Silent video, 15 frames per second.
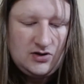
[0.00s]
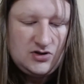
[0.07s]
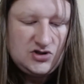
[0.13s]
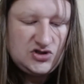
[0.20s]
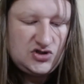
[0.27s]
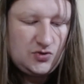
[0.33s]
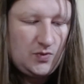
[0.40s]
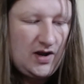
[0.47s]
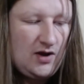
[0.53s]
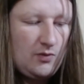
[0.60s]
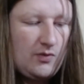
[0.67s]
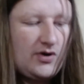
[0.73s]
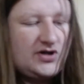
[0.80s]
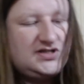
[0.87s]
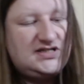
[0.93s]
So the way it
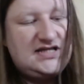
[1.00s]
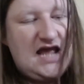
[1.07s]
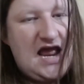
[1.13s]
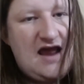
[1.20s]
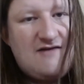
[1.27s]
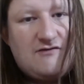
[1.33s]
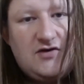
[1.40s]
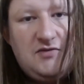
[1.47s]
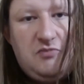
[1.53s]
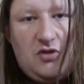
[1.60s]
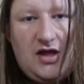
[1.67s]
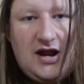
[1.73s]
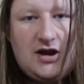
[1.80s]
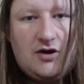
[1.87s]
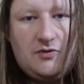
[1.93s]
works is every
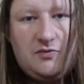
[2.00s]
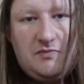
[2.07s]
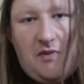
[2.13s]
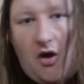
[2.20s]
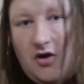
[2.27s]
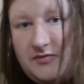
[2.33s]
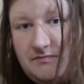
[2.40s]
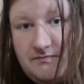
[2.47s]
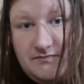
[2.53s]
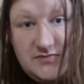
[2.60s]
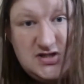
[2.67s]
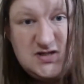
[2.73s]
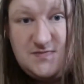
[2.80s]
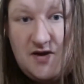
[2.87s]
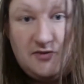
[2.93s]
player, upon the
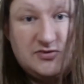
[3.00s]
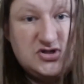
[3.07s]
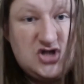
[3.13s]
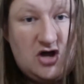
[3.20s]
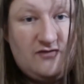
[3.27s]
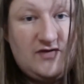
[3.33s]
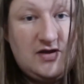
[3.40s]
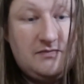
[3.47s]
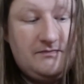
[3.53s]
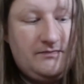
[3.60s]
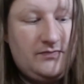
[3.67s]
spell resolving,